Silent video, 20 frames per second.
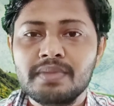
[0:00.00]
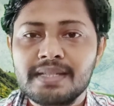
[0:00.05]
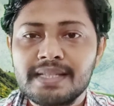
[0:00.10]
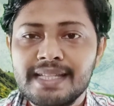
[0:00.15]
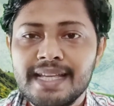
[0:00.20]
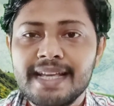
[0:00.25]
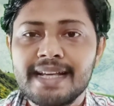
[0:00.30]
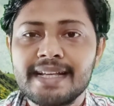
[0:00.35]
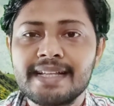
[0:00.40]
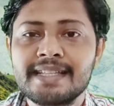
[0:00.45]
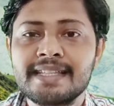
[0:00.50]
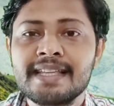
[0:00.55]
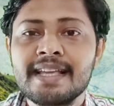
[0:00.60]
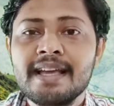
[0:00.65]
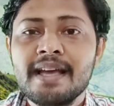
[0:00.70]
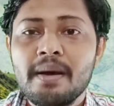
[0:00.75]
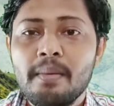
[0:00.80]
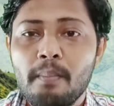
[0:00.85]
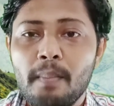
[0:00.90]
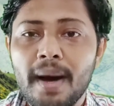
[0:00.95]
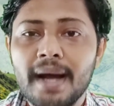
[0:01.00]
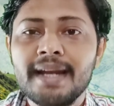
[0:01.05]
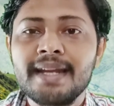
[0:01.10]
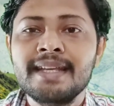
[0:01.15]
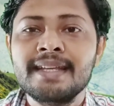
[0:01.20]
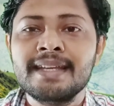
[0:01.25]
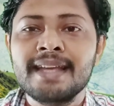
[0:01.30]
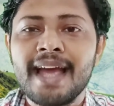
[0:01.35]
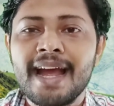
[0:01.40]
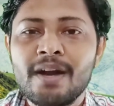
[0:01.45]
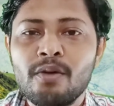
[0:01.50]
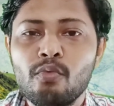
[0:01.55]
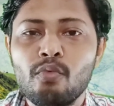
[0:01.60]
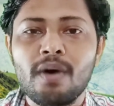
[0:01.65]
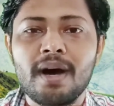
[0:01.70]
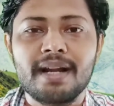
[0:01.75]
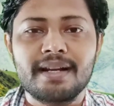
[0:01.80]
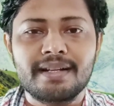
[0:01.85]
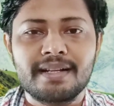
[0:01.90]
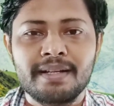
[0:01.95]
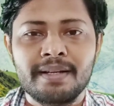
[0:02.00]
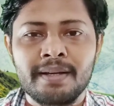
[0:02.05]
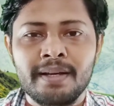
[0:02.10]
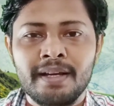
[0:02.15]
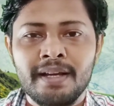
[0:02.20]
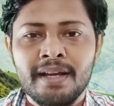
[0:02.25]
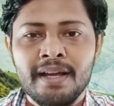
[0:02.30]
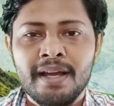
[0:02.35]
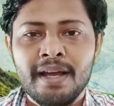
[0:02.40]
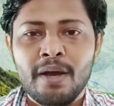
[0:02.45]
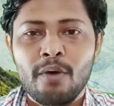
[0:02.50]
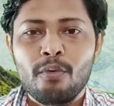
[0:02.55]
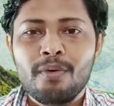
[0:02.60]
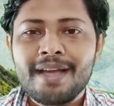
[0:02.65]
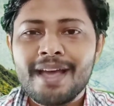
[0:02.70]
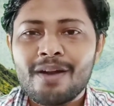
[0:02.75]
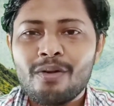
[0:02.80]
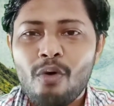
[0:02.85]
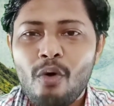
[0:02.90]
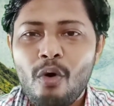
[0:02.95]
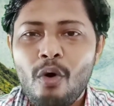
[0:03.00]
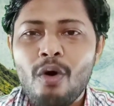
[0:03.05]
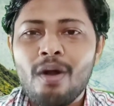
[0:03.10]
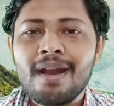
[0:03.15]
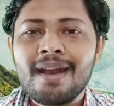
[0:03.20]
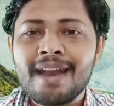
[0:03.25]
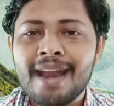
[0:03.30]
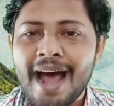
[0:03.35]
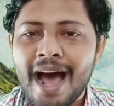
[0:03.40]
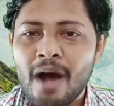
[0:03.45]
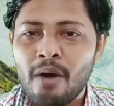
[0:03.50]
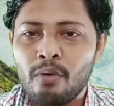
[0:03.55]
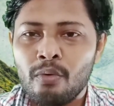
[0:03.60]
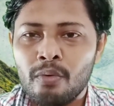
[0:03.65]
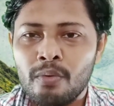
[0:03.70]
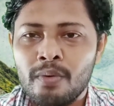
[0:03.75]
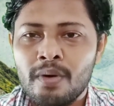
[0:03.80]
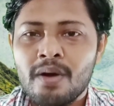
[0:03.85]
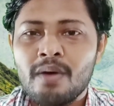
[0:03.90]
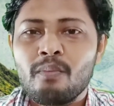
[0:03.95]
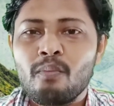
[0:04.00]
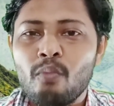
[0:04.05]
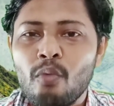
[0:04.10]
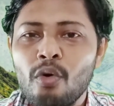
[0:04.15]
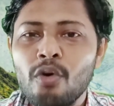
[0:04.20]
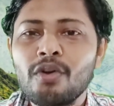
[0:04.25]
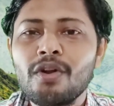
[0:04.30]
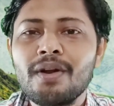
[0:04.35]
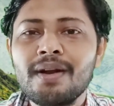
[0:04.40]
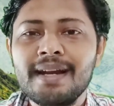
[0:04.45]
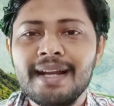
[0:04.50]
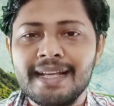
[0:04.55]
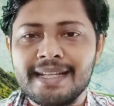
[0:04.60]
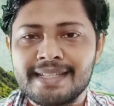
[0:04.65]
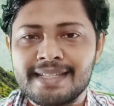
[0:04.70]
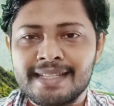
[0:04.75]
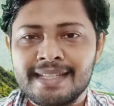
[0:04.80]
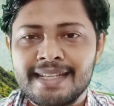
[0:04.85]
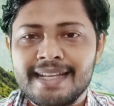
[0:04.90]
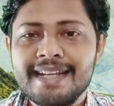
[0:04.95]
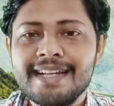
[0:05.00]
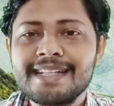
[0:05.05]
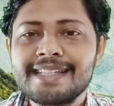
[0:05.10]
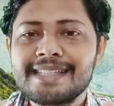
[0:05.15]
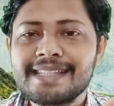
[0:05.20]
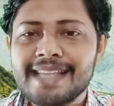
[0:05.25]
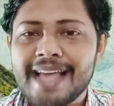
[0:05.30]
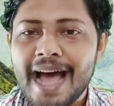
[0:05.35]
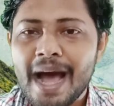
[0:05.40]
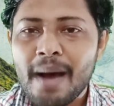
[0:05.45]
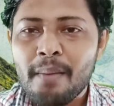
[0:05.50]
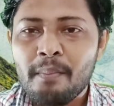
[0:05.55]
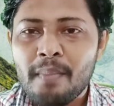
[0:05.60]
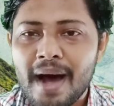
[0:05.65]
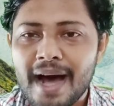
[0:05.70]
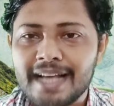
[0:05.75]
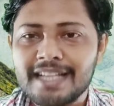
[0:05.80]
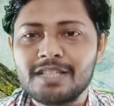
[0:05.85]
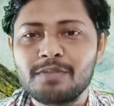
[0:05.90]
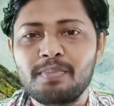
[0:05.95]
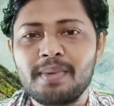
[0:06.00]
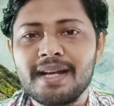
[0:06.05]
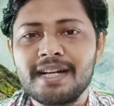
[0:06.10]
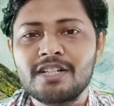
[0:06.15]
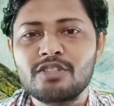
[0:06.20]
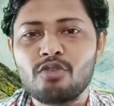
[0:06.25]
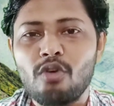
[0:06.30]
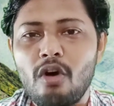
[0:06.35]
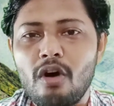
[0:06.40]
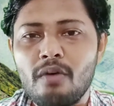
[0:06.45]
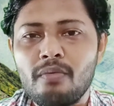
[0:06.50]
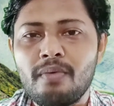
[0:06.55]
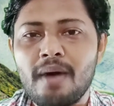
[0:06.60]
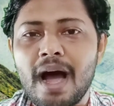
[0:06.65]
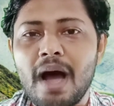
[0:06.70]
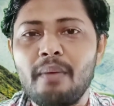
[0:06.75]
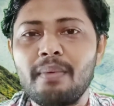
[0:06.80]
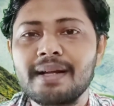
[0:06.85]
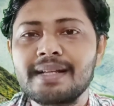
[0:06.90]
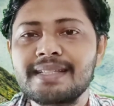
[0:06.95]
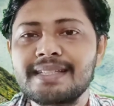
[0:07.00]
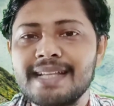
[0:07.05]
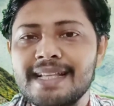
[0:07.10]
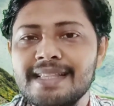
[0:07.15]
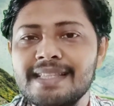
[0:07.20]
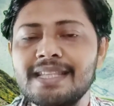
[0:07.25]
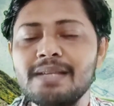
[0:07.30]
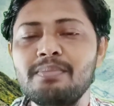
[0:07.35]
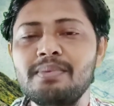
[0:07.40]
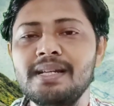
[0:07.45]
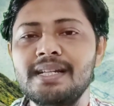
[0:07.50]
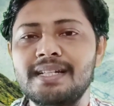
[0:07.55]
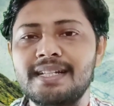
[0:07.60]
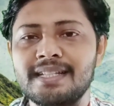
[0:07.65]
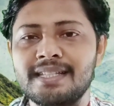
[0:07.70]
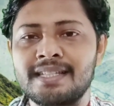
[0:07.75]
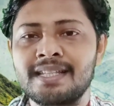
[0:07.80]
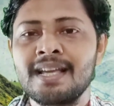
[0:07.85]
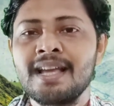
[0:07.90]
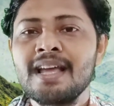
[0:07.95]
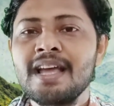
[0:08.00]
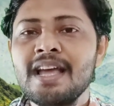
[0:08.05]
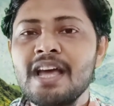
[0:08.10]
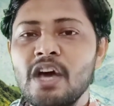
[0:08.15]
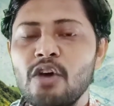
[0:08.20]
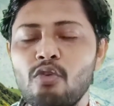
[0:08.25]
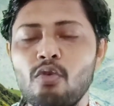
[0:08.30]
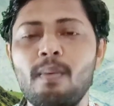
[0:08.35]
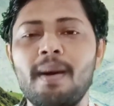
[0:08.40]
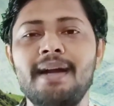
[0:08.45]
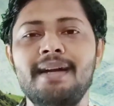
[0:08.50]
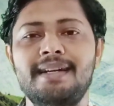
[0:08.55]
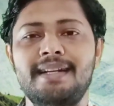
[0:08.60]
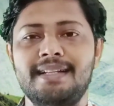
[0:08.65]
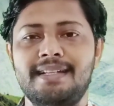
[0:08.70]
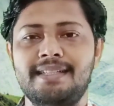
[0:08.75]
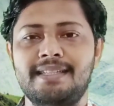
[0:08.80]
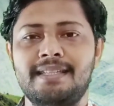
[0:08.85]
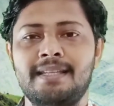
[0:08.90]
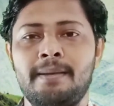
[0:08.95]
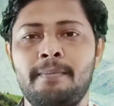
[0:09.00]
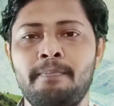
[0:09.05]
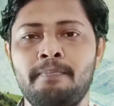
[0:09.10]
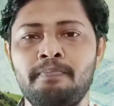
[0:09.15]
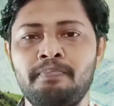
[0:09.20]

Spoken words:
sex, money, and work. We are all now, more or less, in some aspects of our sensibilities, romantics.